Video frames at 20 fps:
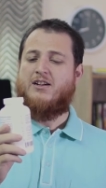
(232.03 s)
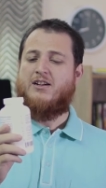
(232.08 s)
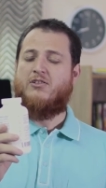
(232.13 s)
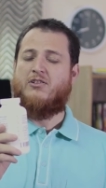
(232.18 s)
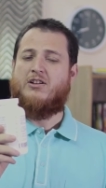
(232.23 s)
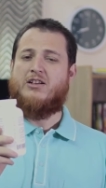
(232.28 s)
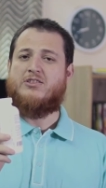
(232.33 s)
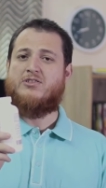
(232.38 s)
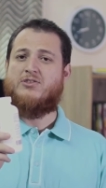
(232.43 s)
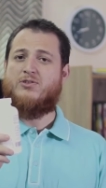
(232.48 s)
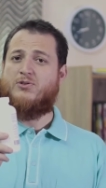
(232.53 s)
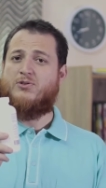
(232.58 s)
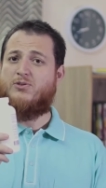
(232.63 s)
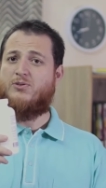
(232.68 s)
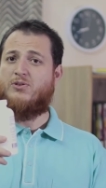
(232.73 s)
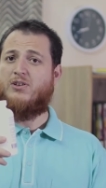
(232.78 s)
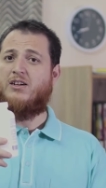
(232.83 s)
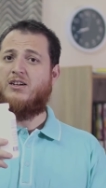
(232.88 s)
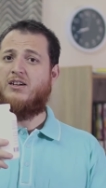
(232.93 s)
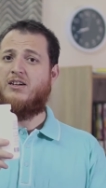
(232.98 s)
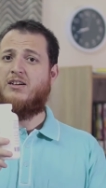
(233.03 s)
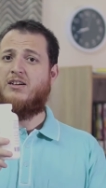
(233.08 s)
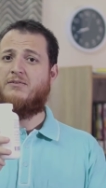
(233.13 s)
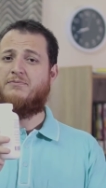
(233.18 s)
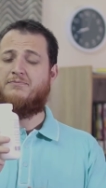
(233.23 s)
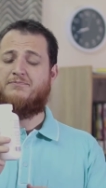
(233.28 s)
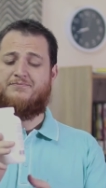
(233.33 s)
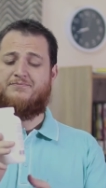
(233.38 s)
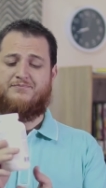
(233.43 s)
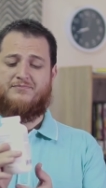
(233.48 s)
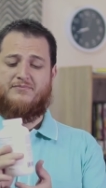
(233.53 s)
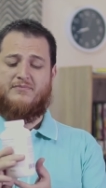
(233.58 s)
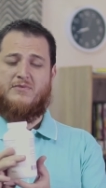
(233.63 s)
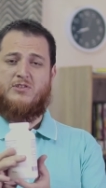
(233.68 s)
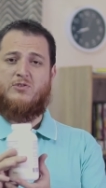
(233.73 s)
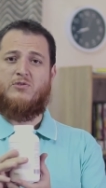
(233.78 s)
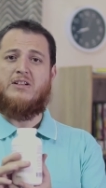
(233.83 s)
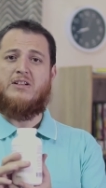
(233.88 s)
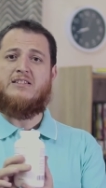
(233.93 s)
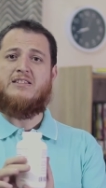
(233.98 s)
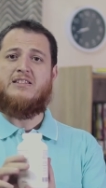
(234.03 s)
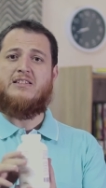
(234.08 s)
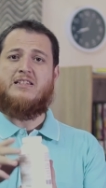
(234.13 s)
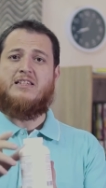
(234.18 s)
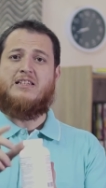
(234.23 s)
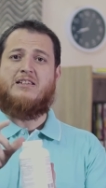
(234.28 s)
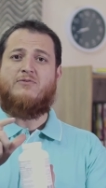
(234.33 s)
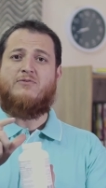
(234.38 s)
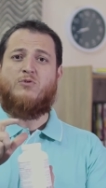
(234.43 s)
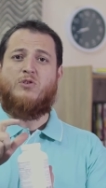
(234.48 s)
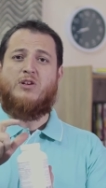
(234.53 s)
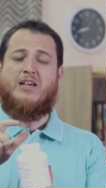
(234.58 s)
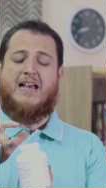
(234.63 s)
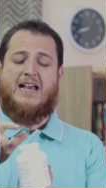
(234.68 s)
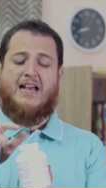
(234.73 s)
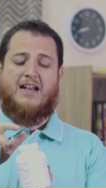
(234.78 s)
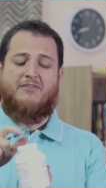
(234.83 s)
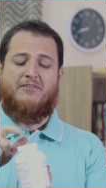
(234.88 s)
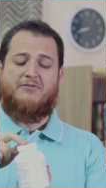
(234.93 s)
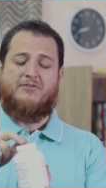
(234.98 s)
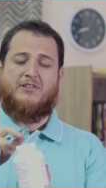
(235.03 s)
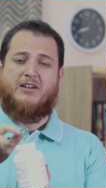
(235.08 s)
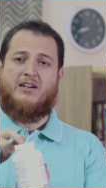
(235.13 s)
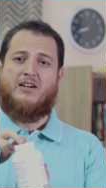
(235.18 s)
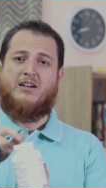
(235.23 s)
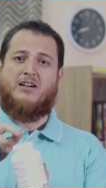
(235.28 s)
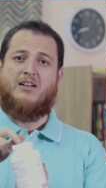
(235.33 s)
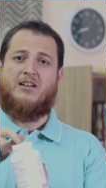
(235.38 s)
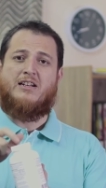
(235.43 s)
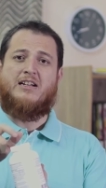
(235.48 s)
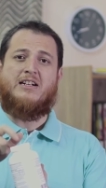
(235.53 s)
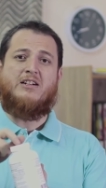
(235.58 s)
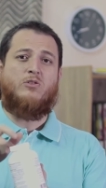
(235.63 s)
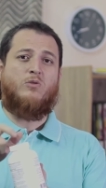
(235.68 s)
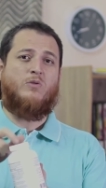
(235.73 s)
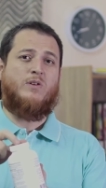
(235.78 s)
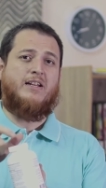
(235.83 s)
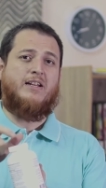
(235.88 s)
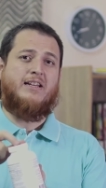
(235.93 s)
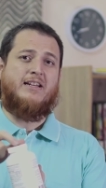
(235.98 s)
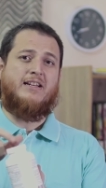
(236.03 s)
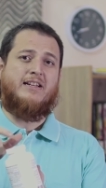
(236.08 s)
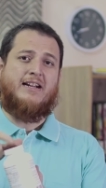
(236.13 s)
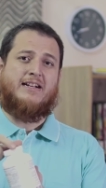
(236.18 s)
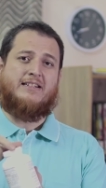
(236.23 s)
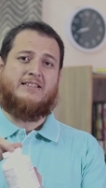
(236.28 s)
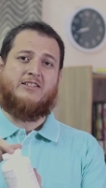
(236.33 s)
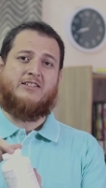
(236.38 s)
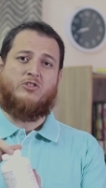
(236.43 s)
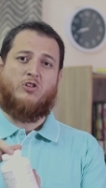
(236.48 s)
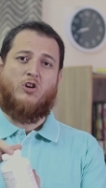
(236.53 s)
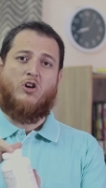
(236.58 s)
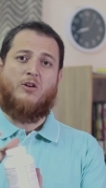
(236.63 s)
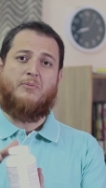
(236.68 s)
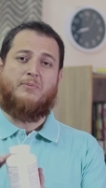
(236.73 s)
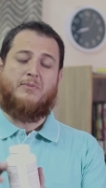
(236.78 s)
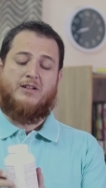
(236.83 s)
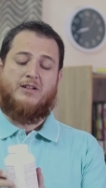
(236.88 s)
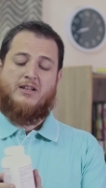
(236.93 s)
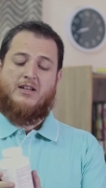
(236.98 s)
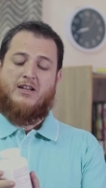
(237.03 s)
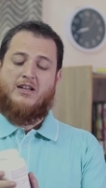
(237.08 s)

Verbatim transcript: Okay, so you can see we have a lid over here at the top.